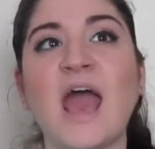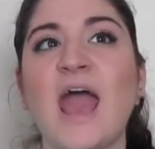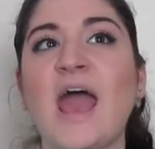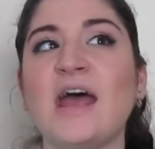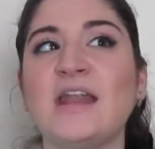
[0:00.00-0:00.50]

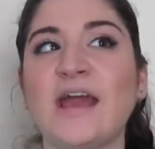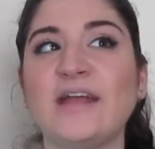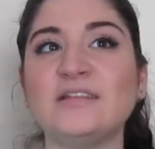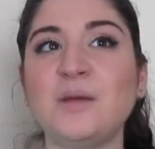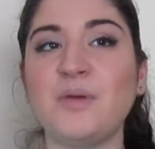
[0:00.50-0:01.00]
And I
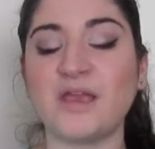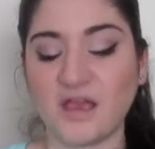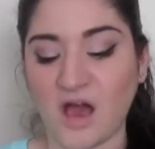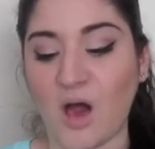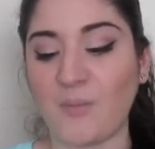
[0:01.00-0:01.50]
ended up
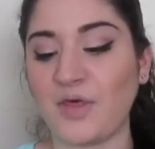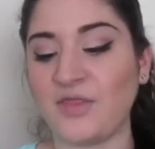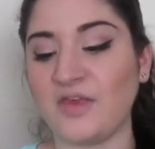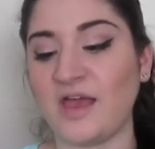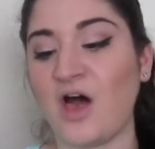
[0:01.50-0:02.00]
picking up
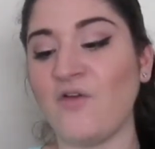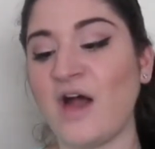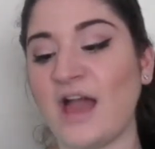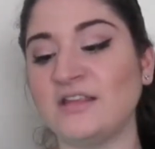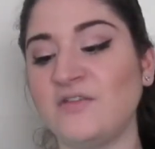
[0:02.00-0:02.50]
the e.l.f.
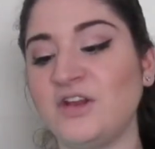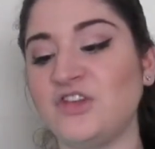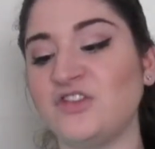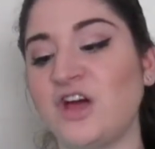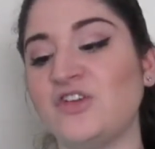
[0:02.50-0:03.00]
High
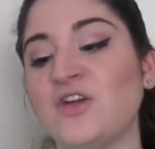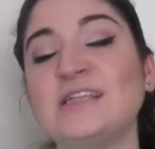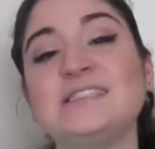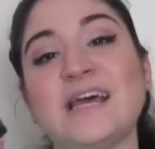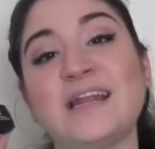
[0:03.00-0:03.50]
Definition Under Eye
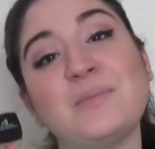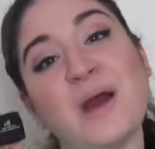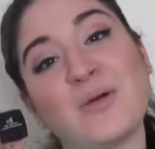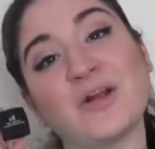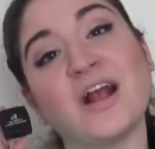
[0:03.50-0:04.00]
Setting
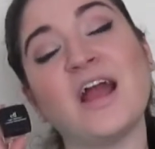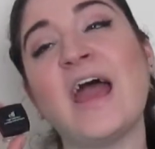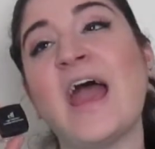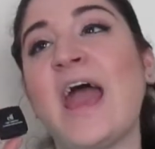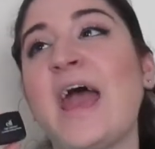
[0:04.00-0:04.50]
Powder.
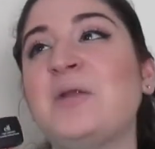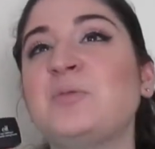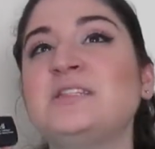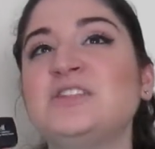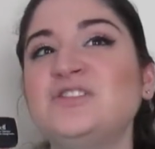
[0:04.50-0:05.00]
And
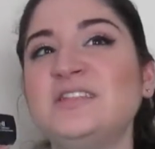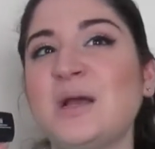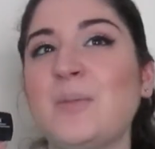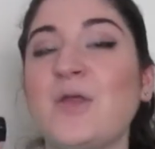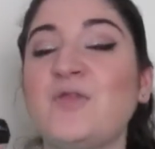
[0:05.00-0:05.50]
what's
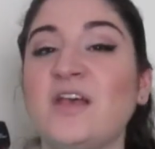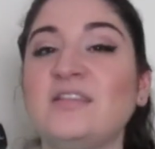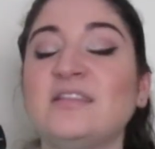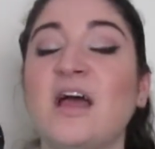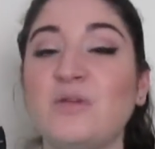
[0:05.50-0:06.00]
interesting about
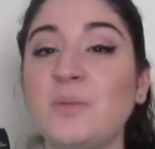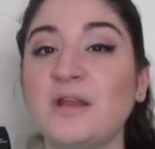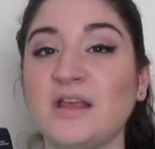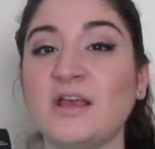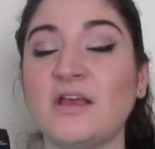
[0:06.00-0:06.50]
this is
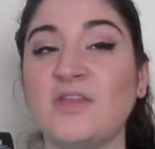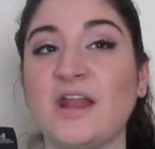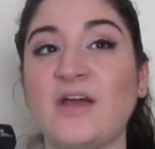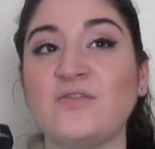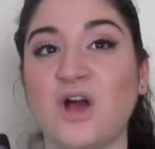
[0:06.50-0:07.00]
everybody
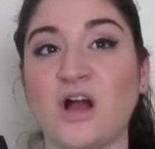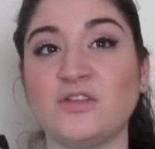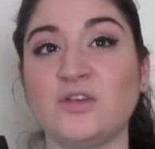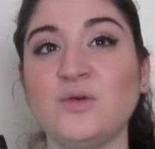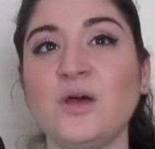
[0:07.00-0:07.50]
that I've
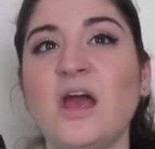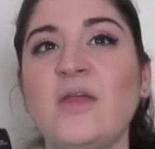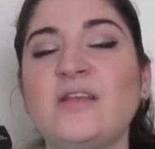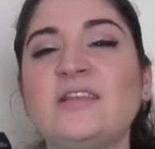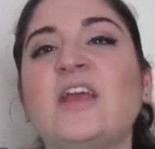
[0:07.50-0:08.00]
talked to,
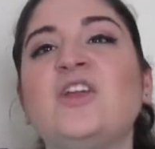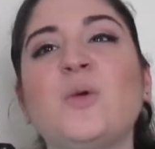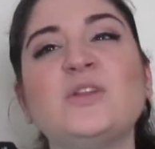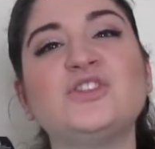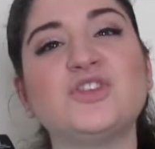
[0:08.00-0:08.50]
they say, you
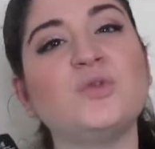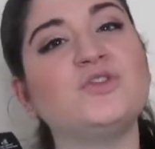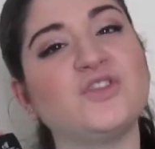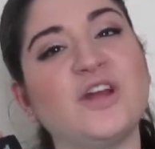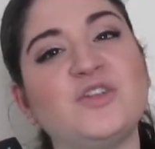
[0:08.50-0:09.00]
know, it's so
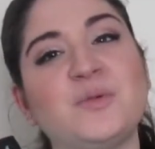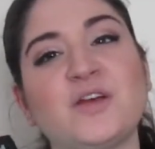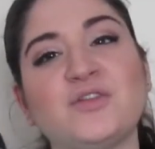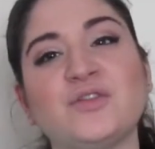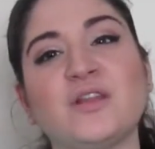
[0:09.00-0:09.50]
strange
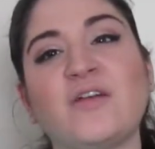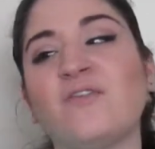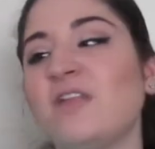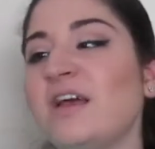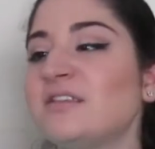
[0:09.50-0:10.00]
because there's like
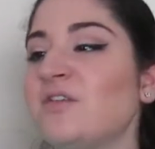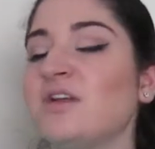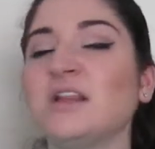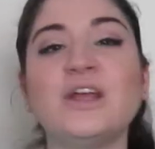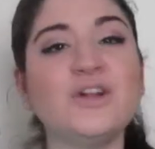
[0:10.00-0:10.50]
flecks of
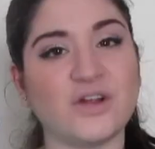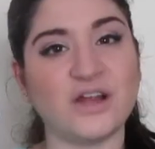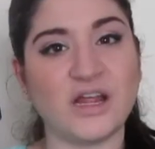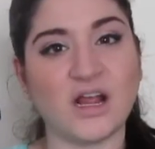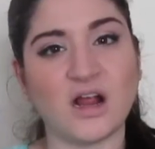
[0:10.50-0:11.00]
glitter
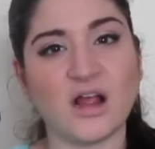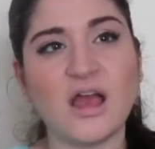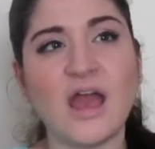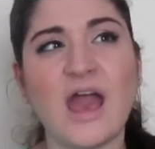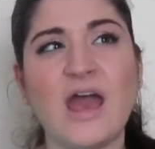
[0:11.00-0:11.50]
in here.
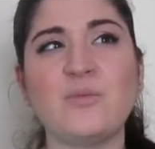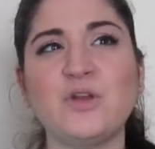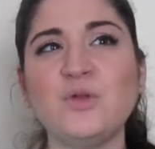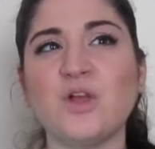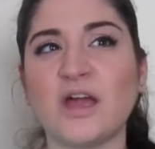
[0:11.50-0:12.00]
And when
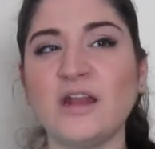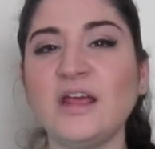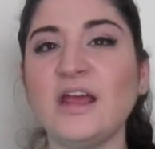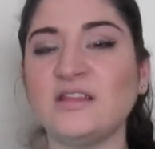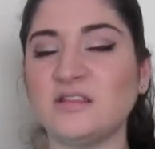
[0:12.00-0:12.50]
you look at
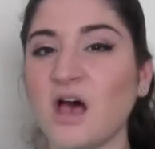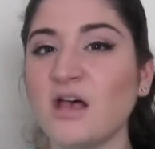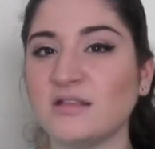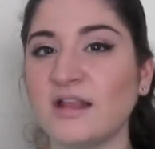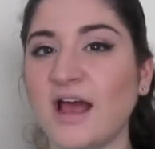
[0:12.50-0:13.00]
it, it
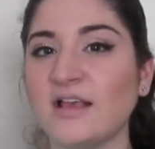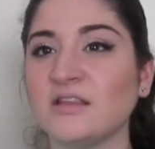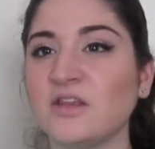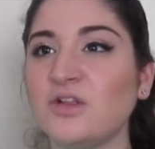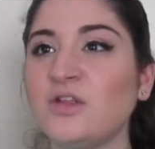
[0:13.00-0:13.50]
does. It
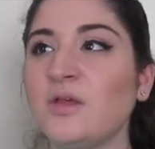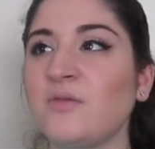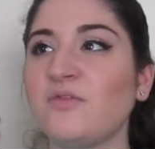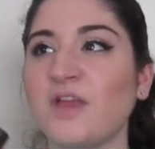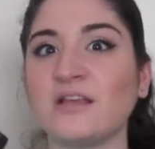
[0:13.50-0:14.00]
has little
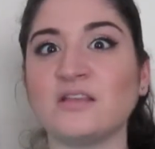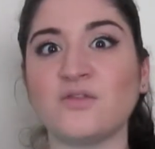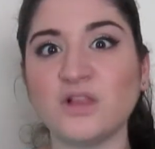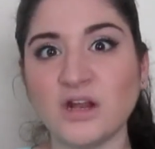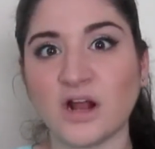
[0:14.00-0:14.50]
flecks
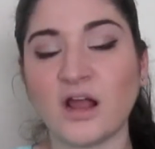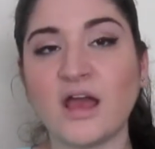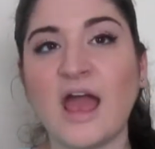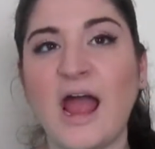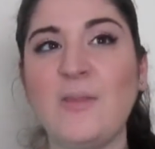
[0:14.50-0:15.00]
of glitter.
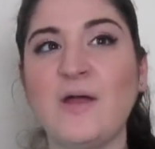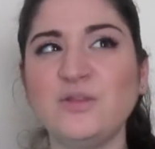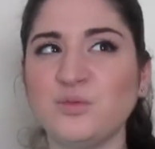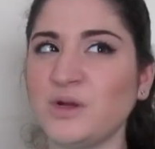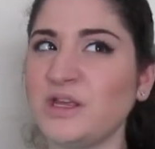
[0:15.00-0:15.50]
And
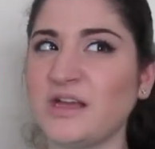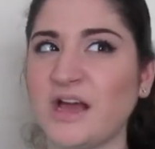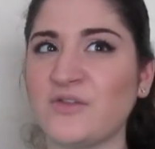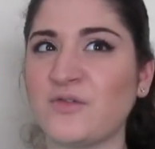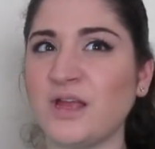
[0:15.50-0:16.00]
that's really
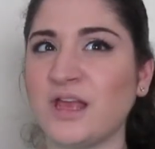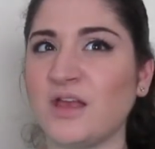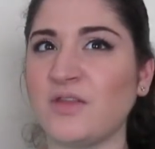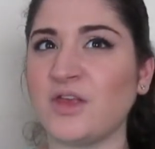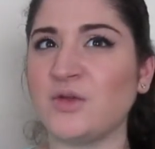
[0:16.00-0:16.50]
kind of
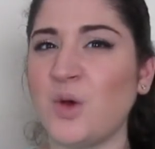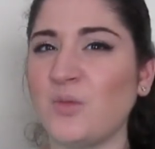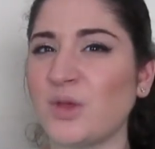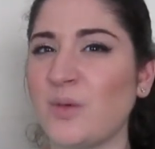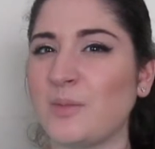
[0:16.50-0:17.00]
freaky that you don't
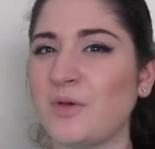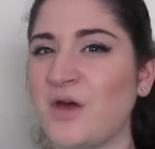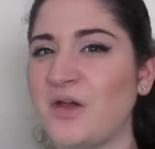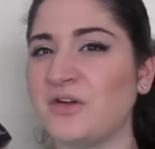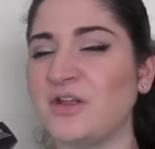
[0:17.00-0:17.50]
really want to put
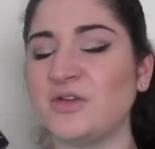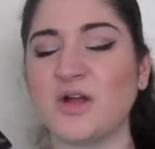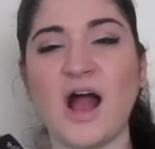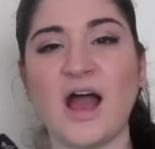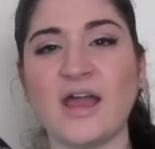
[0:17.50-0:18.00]
that underneath
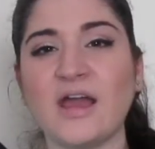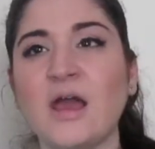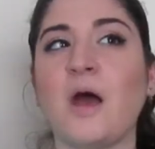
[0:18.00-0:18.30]
your eye.